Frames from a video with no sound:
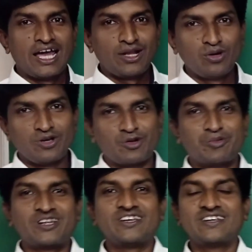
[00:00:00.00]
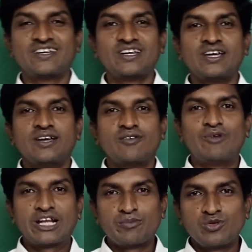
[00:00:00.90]
Hello everybody,
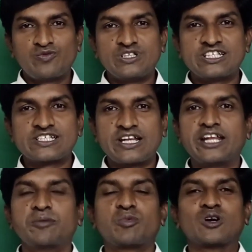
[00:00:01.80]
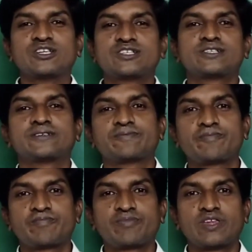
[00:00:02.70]
welcome to Physics Learning Points.
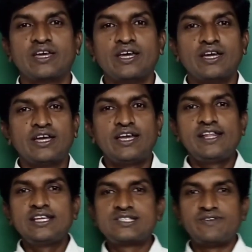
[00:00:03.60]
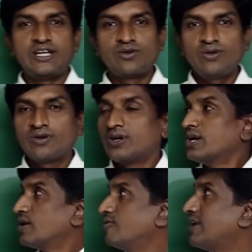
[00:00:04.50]
In this video,
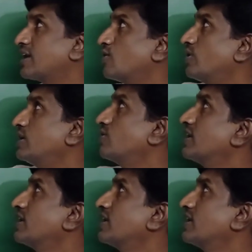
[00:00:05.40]
we are going to